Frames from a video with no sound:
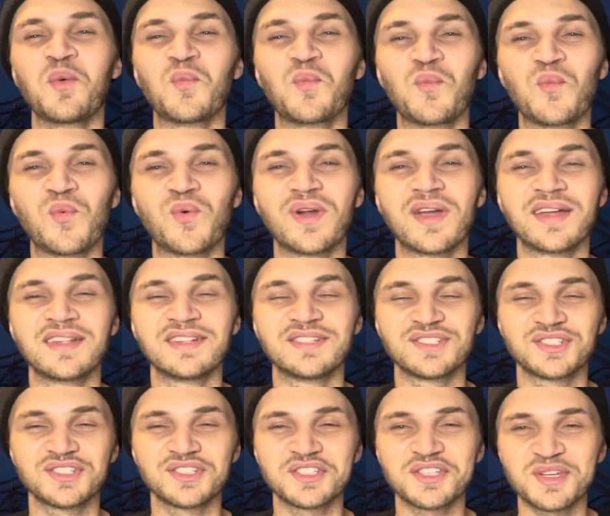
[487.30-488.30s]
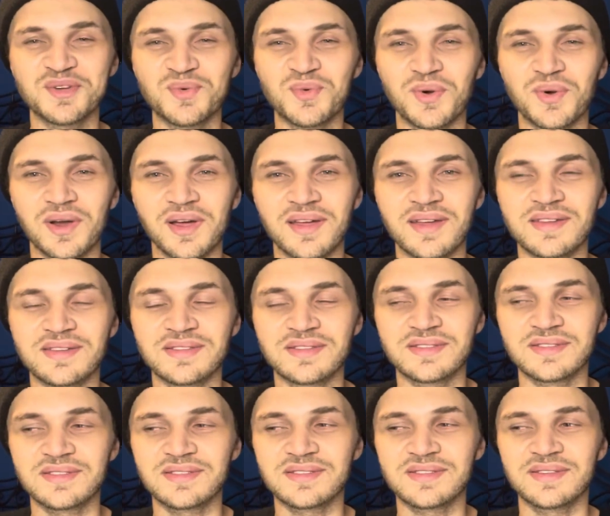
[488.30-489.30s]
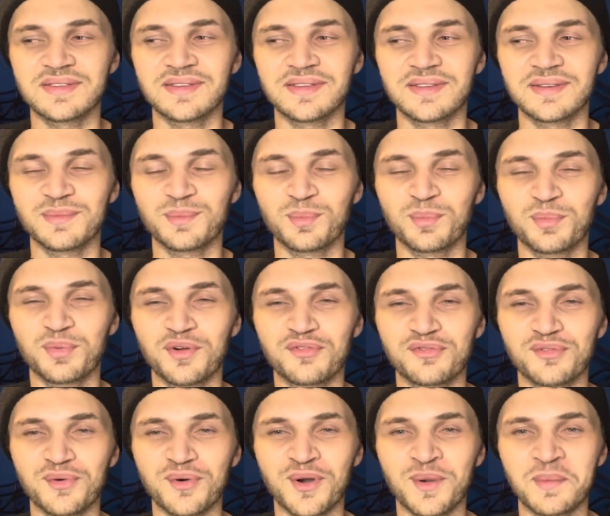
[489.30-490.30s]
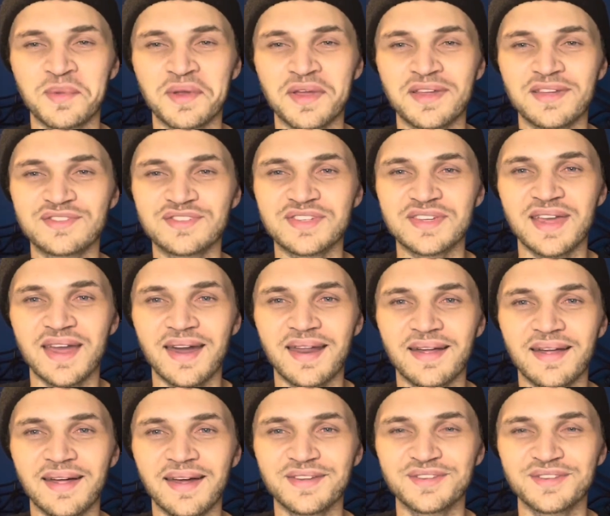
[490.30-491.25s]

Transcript: when she was performing, she kind of like